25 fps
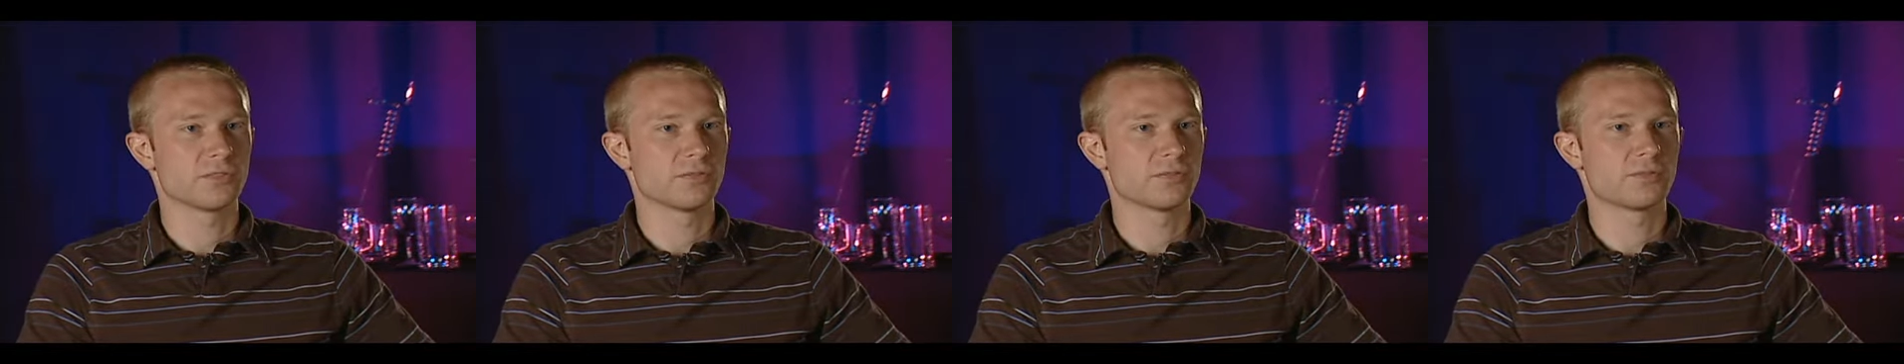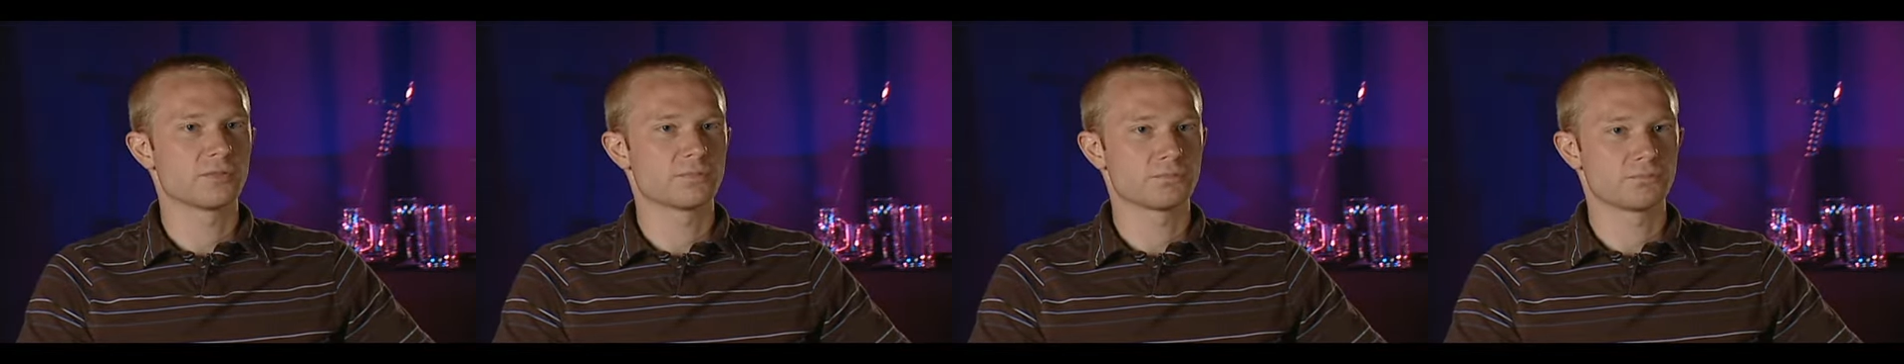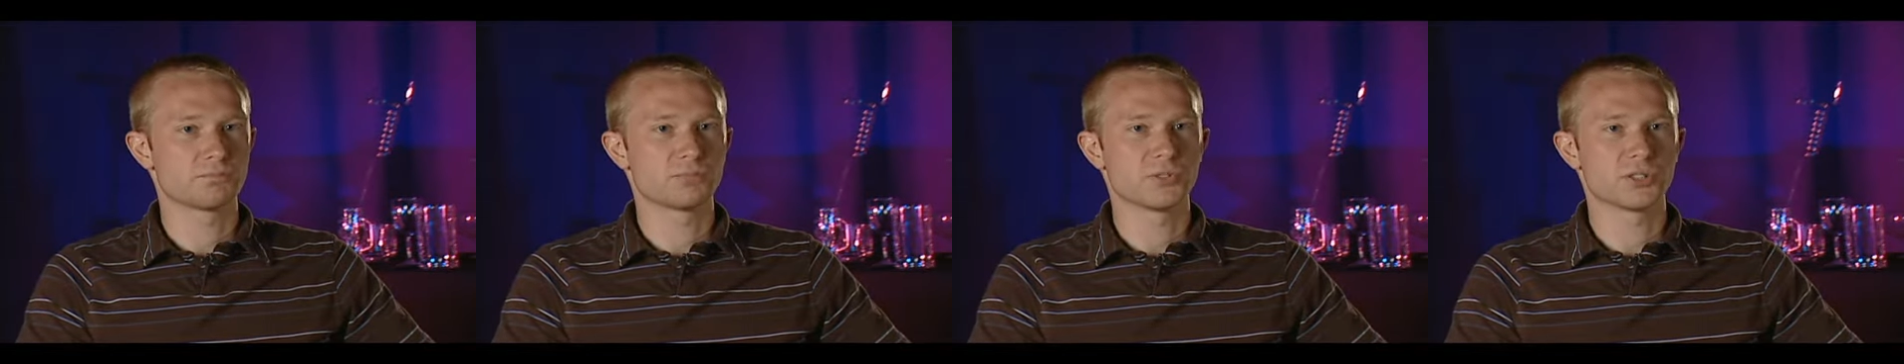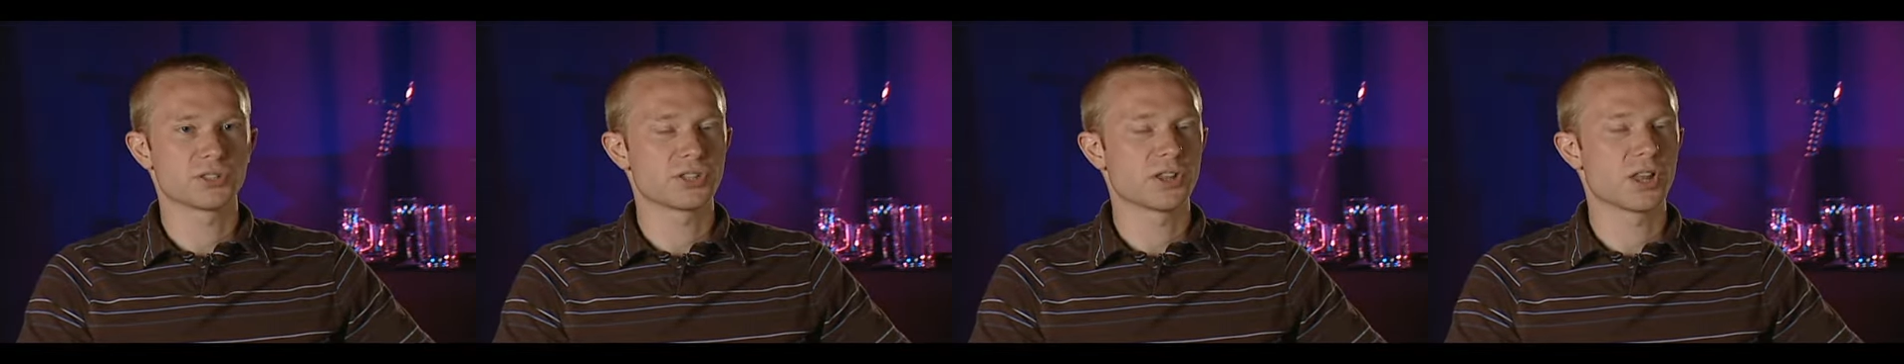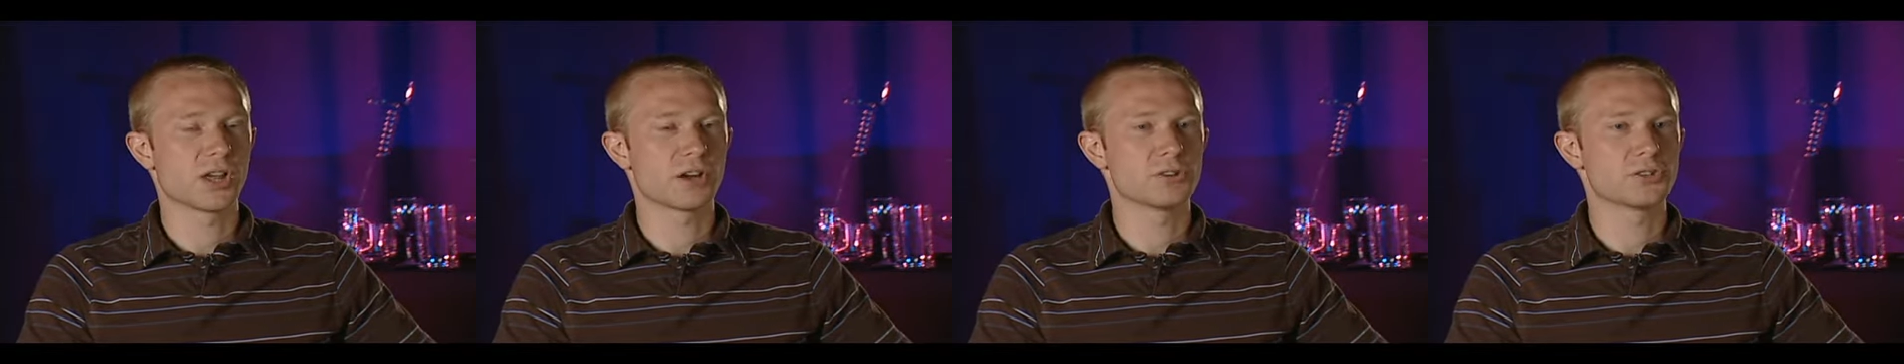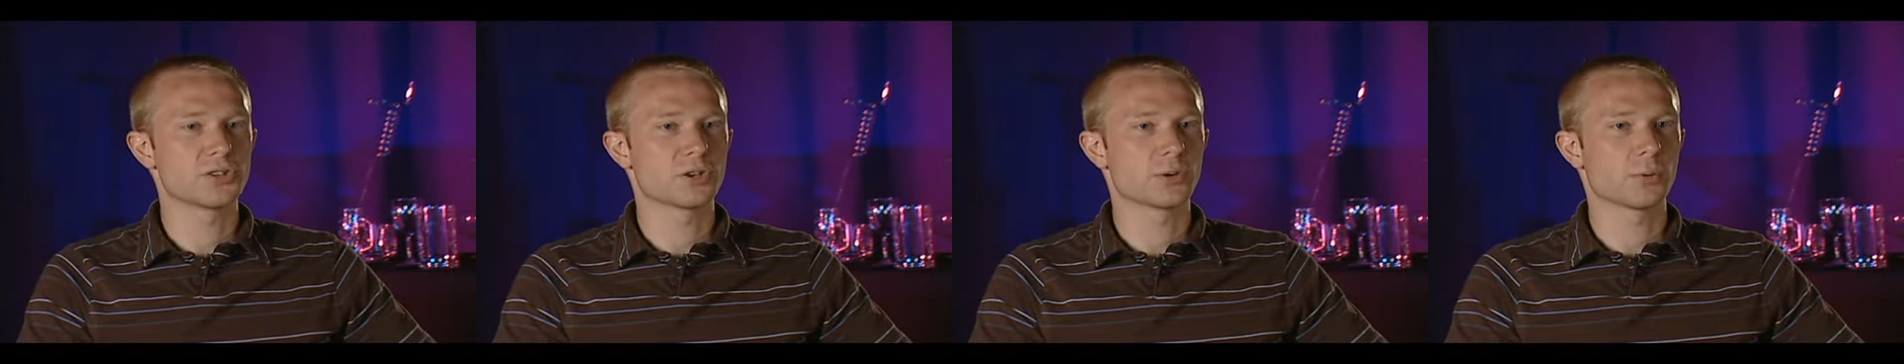of just
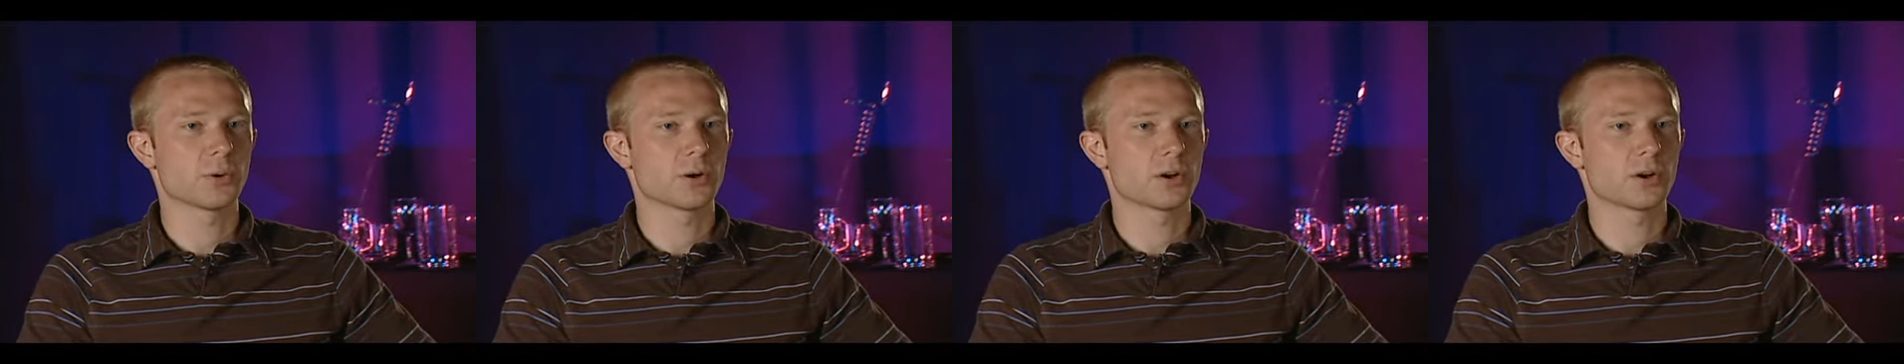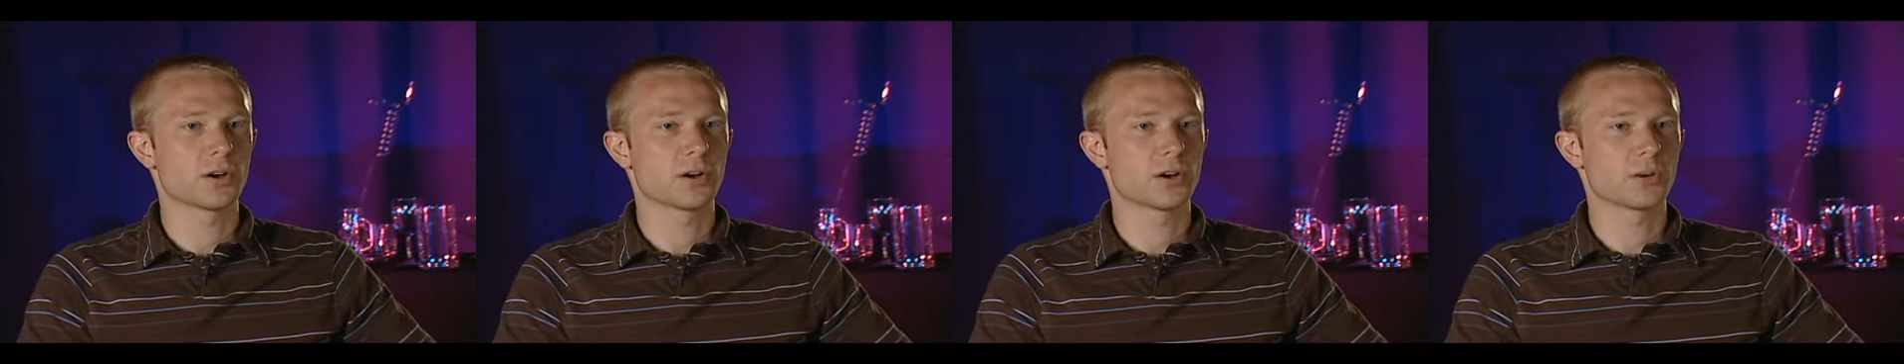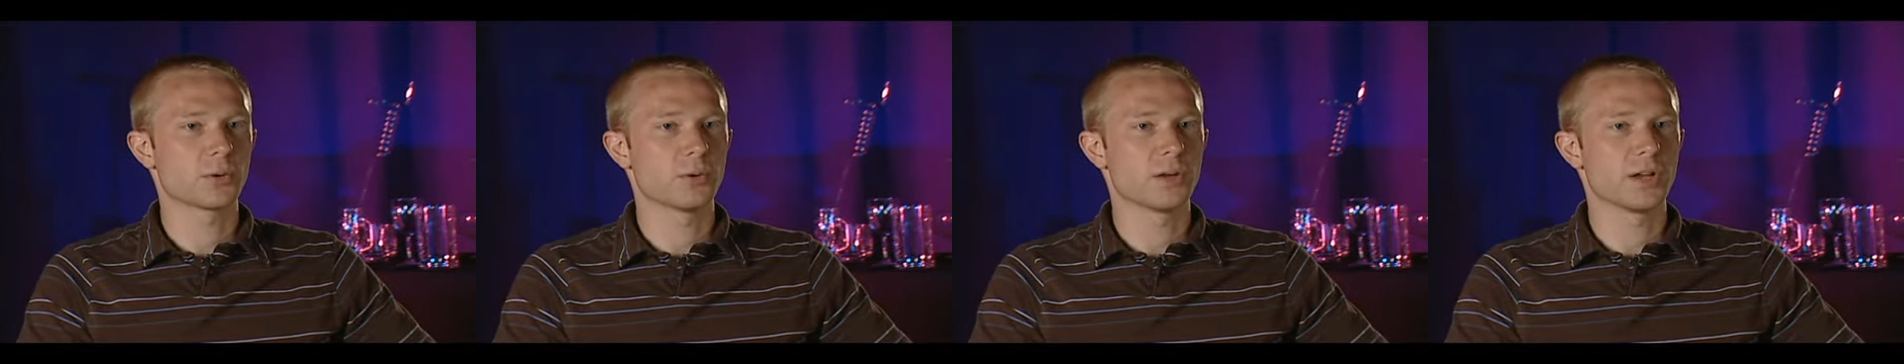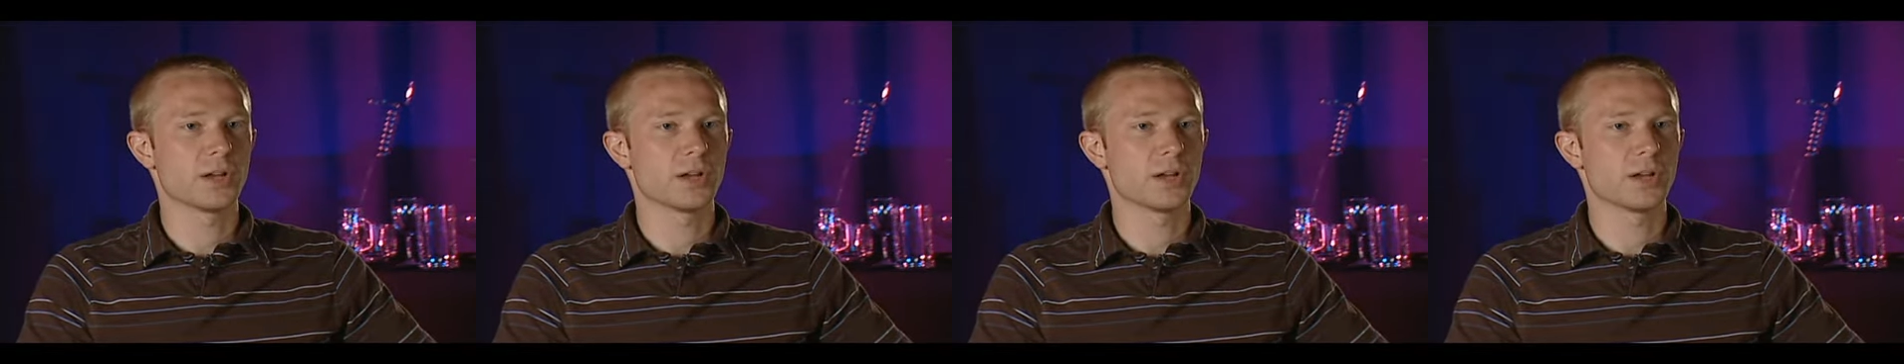larger work.